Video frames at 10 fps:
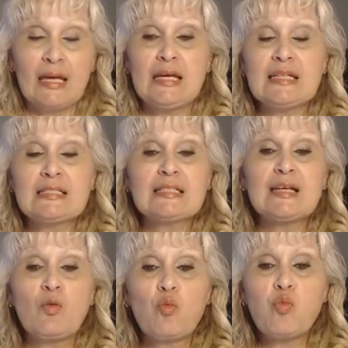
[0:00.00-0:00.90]
Isn't
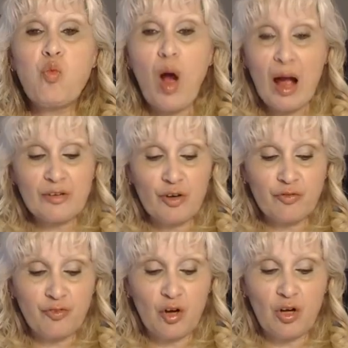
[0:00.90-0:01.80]
it
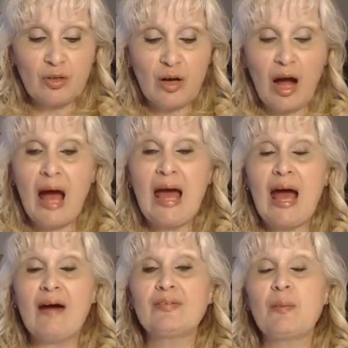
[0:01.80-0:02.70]
wonderful? I
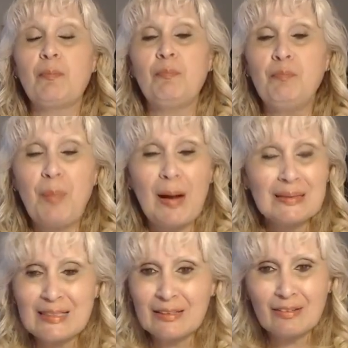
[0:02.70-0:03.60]
have an
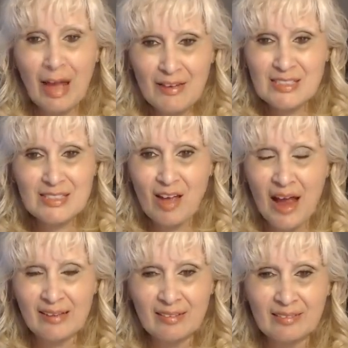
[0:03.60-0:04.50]
abundant
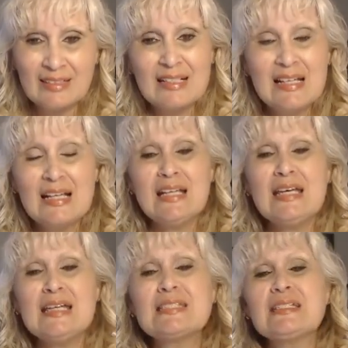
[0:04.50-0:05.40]
lifestyle.
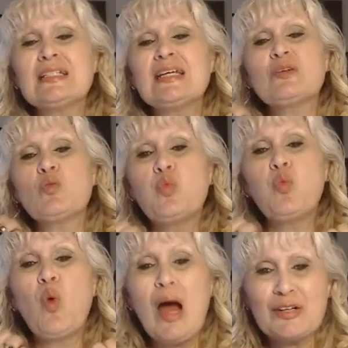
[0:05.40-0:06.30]
Isn't it
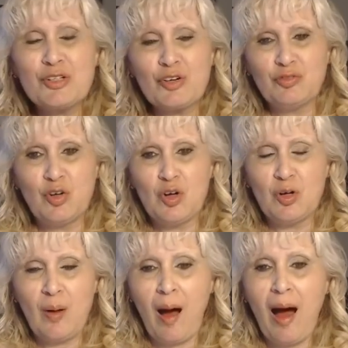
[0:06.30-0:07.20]

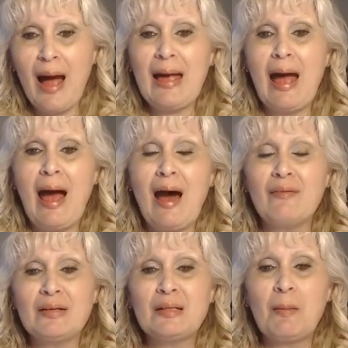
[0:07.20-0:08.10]
wonderful? I
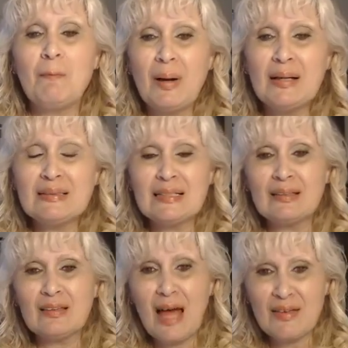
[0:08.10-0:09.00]
have an
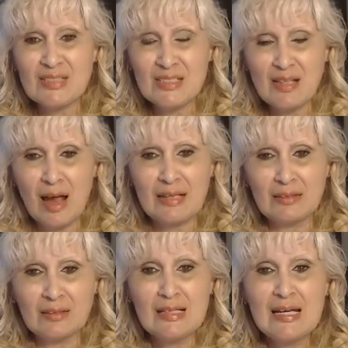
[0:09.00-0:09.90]
abundant
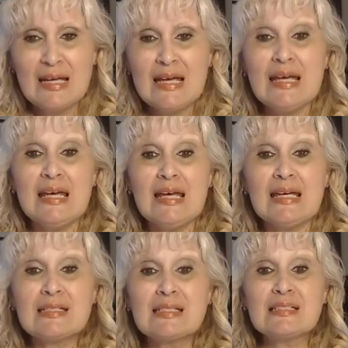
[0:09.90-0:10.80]
lifestyle.
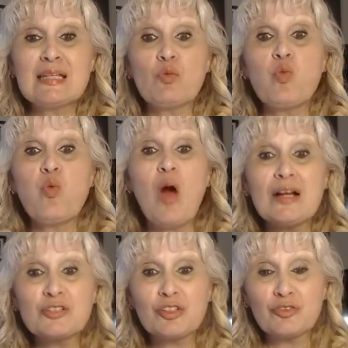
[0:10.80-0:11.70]
Isn't it
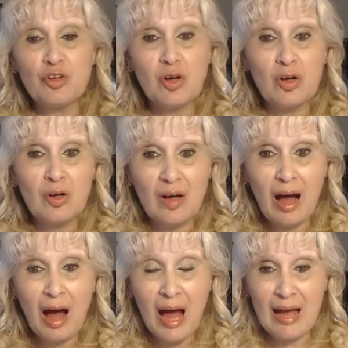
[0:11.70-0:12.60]
wonderful?
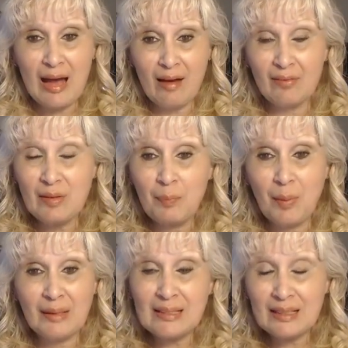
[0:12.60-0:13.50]
I have an
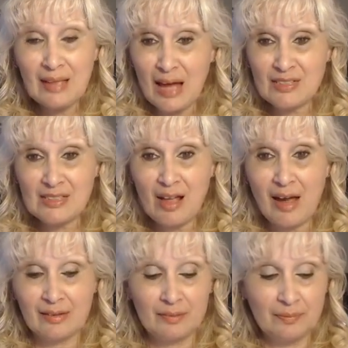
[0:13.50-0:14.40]
abundant
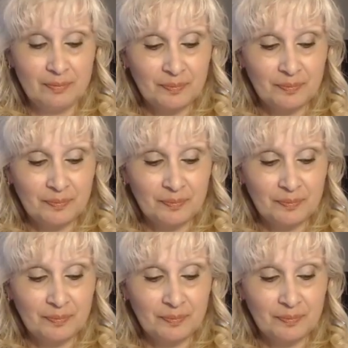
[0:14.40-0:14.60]
lifestyle.